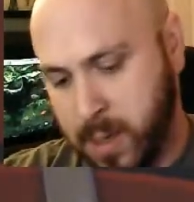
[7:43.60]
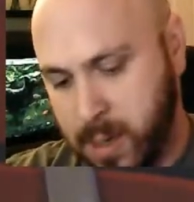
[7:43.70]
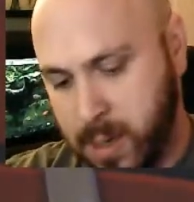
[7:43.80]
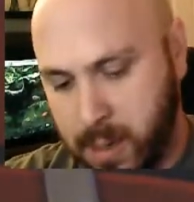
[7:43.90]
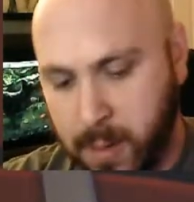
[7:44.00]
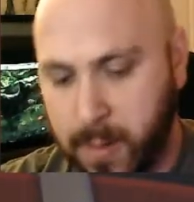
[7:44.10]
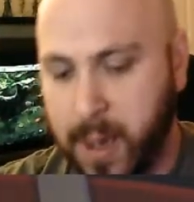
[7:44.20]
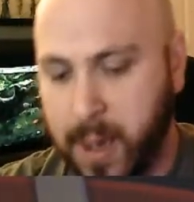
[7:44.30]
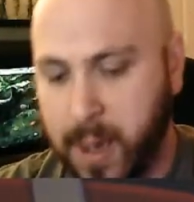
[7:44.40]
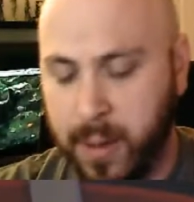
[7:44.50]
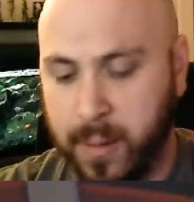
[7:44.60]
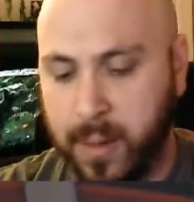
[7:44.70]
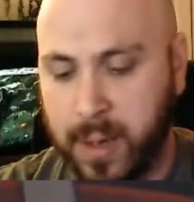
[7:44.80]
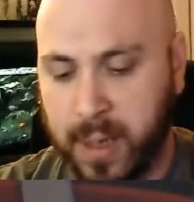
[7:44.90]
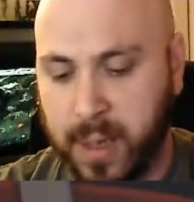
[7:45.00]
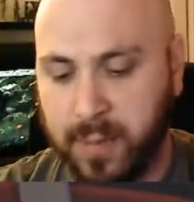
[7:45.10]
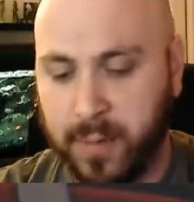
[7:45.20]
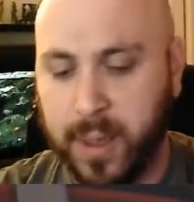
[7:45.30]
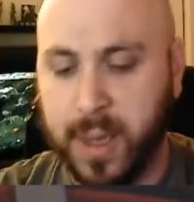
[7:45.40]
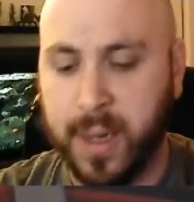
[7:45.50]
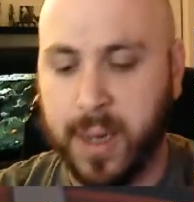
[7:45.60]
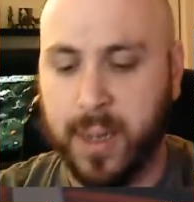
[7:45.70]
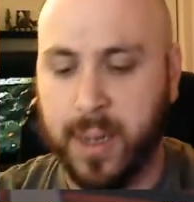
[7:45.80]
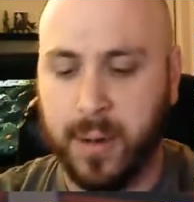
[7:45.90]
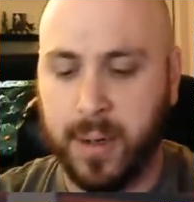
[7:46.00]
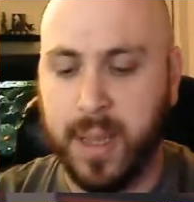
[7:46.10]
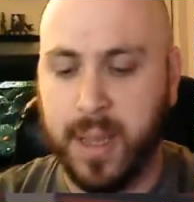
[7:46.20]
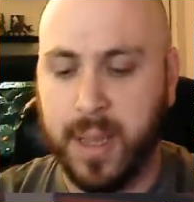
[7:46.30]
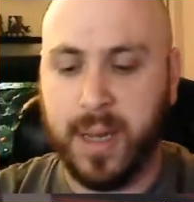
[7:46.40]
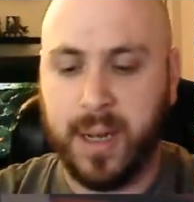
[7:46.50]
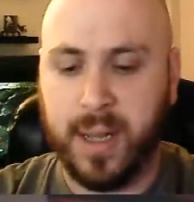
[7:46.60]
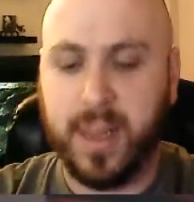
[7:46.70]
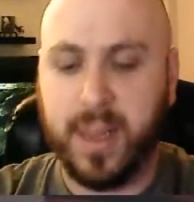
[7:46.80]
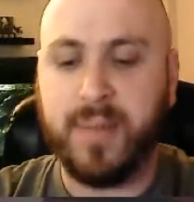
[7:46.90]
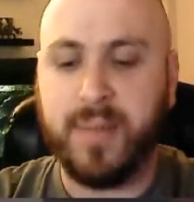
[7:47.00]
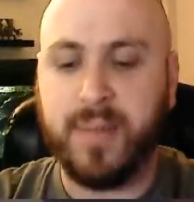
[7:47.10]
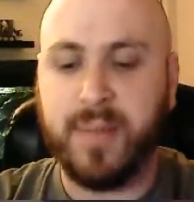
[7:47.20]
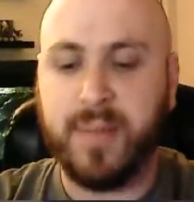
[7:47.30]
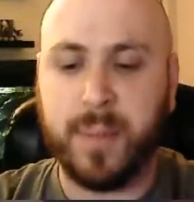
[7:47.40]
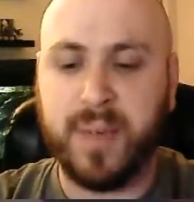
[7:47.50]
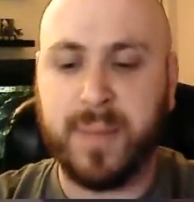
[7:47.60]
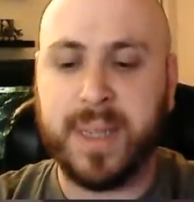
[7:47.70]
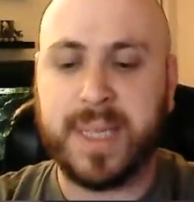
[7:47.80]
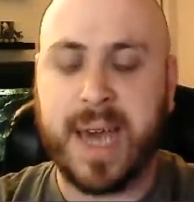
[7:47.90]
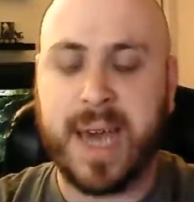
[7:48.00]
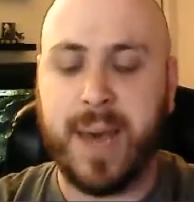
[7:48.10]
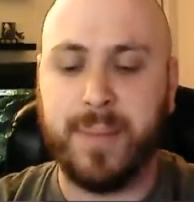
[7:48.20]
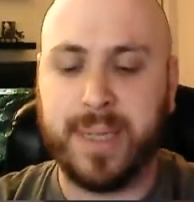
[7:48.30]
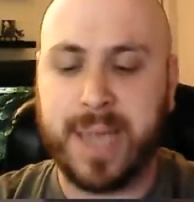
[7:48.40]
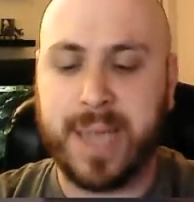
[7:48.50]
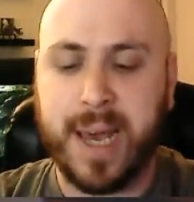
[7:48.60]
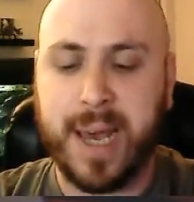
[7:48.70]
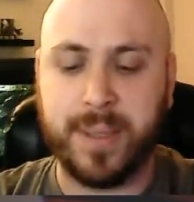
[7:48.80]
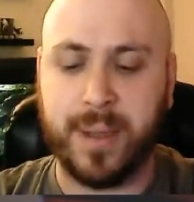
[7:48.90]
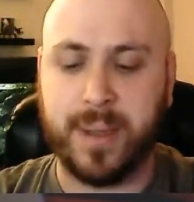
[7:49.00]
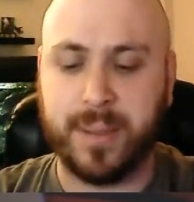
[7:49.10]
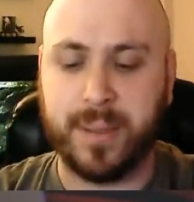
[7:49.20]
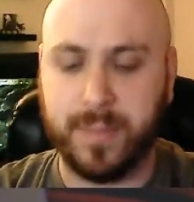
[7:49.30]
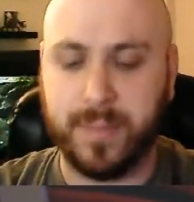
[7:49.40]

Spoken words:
Alright, what have we got here? Love it when people give me the tab. The tab is awesome.